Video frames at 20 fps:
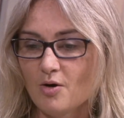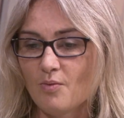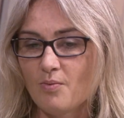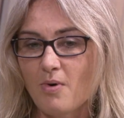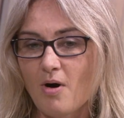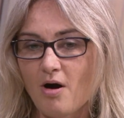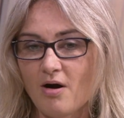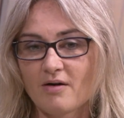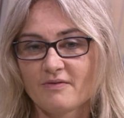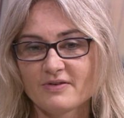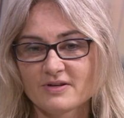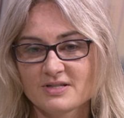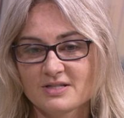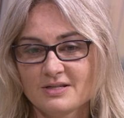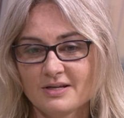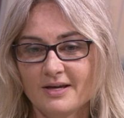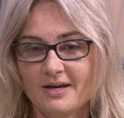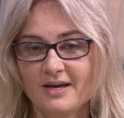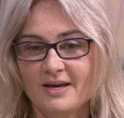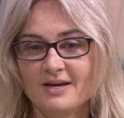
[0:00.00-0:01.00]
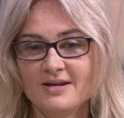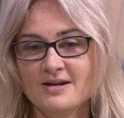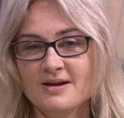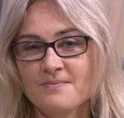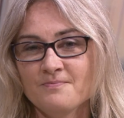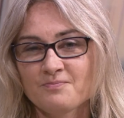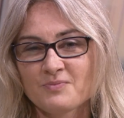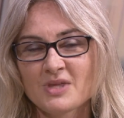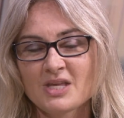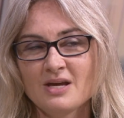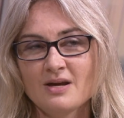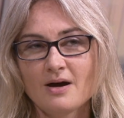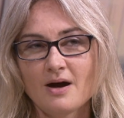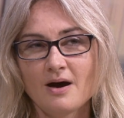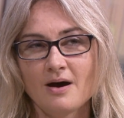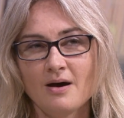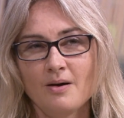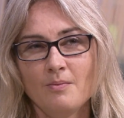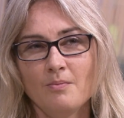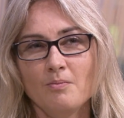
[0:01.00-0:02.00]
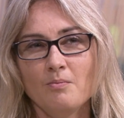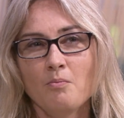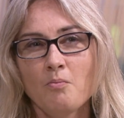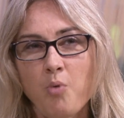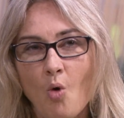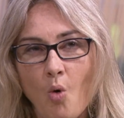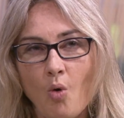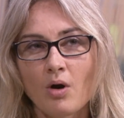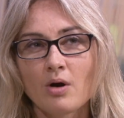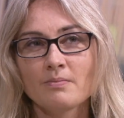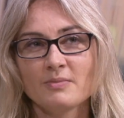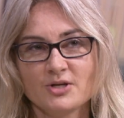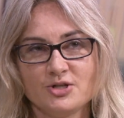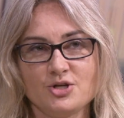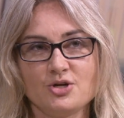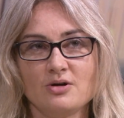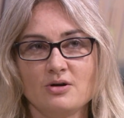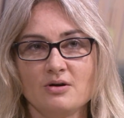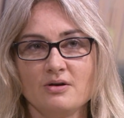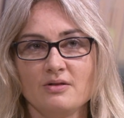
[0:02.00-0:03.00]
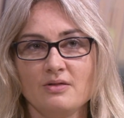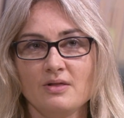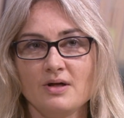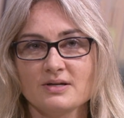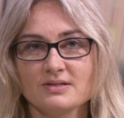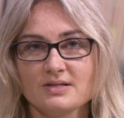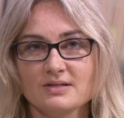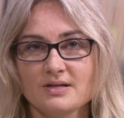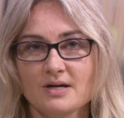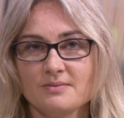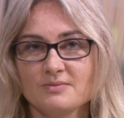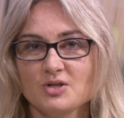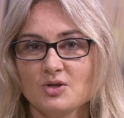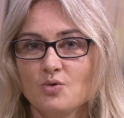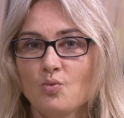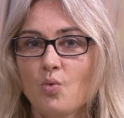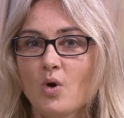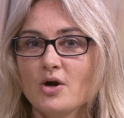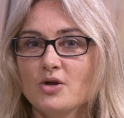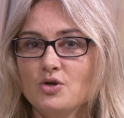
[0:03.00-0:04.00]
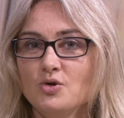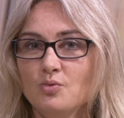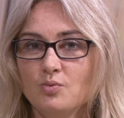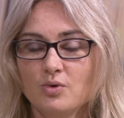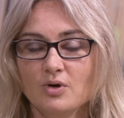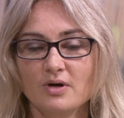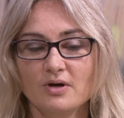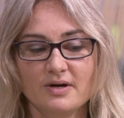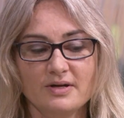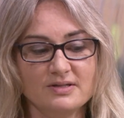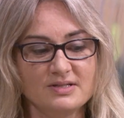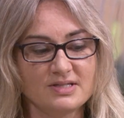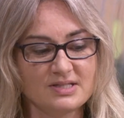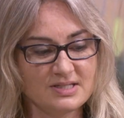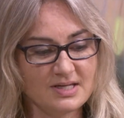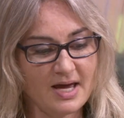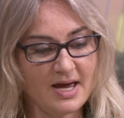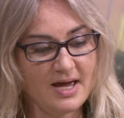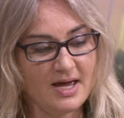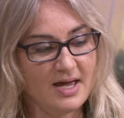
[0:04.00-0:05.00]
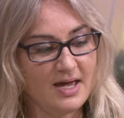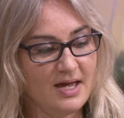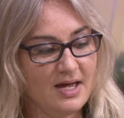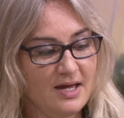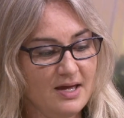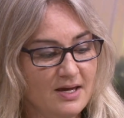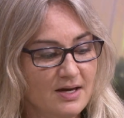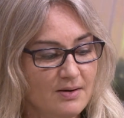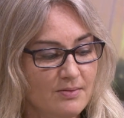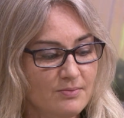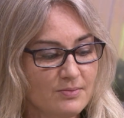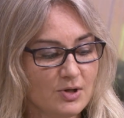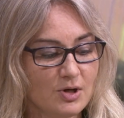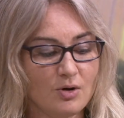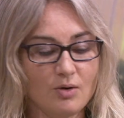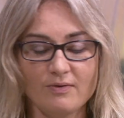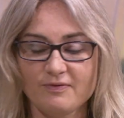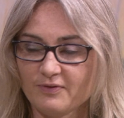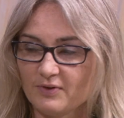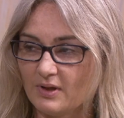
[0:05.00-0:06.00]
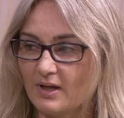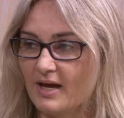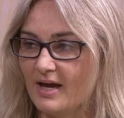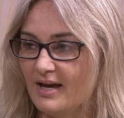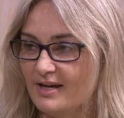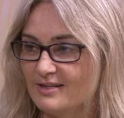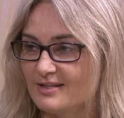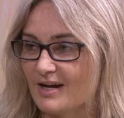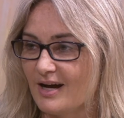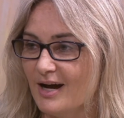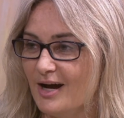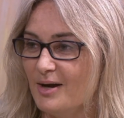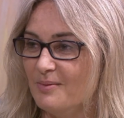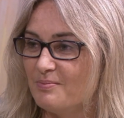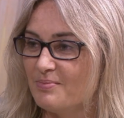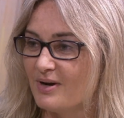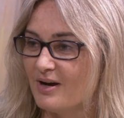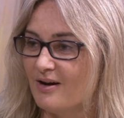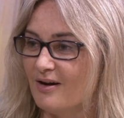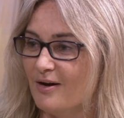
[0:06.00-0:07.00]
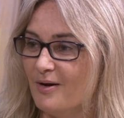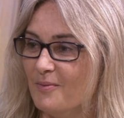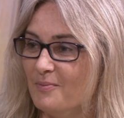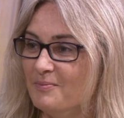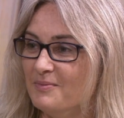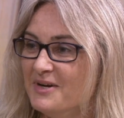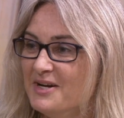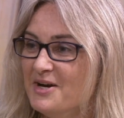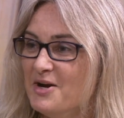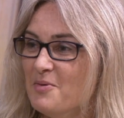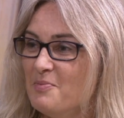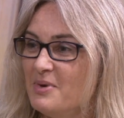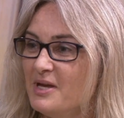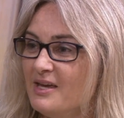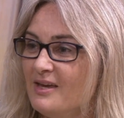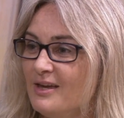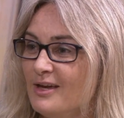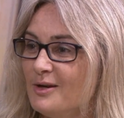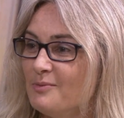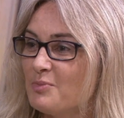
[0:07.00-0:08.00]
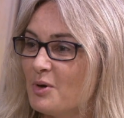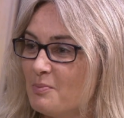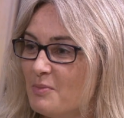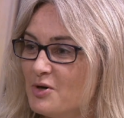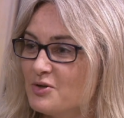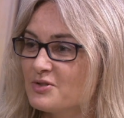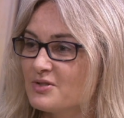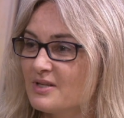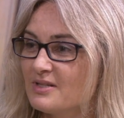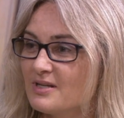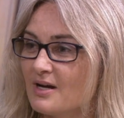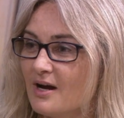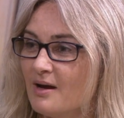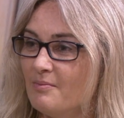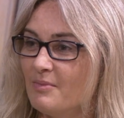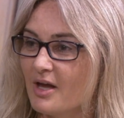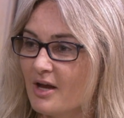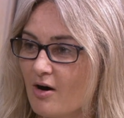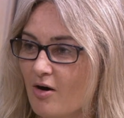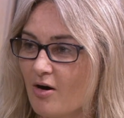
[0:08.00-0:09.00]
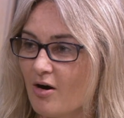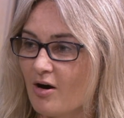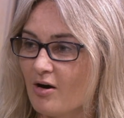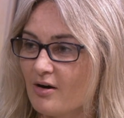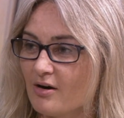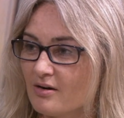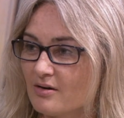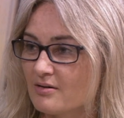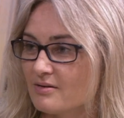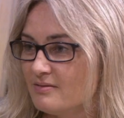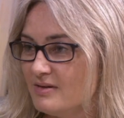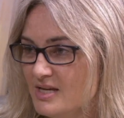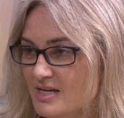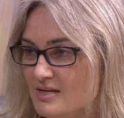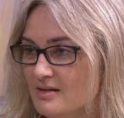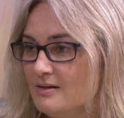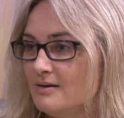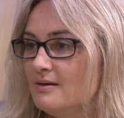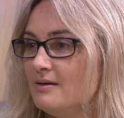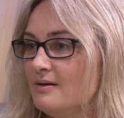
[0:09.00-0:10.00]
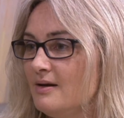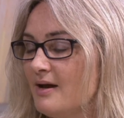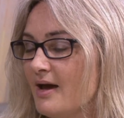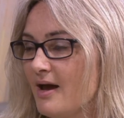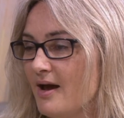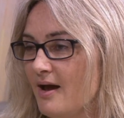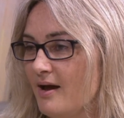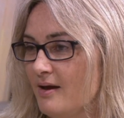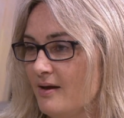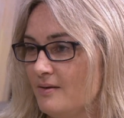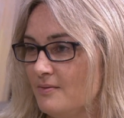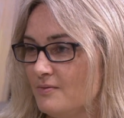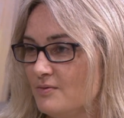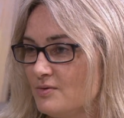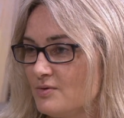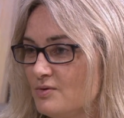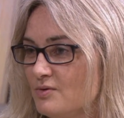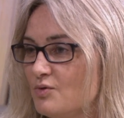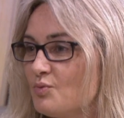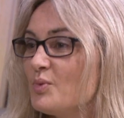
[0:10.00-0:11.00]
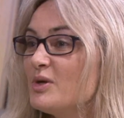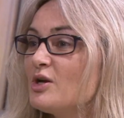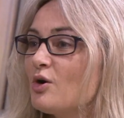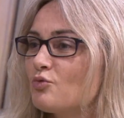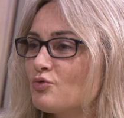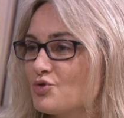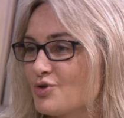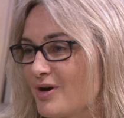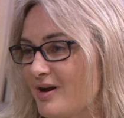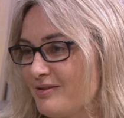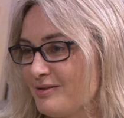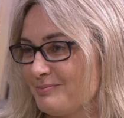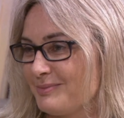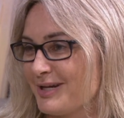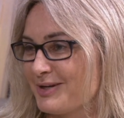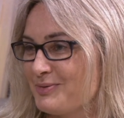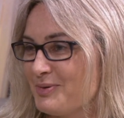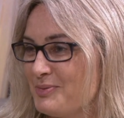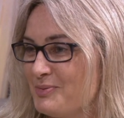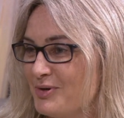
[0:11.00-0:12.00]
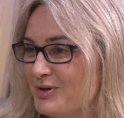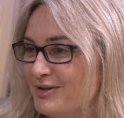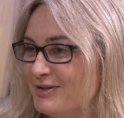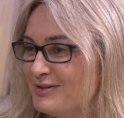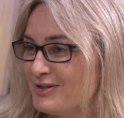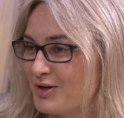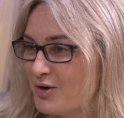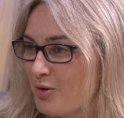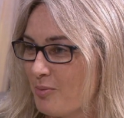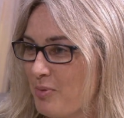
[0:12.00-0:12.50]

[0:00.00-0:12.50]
harvested more mature lots of times than what you would say, a fillet type bean. But most of the time they are eaten and we don't dry them like we would, a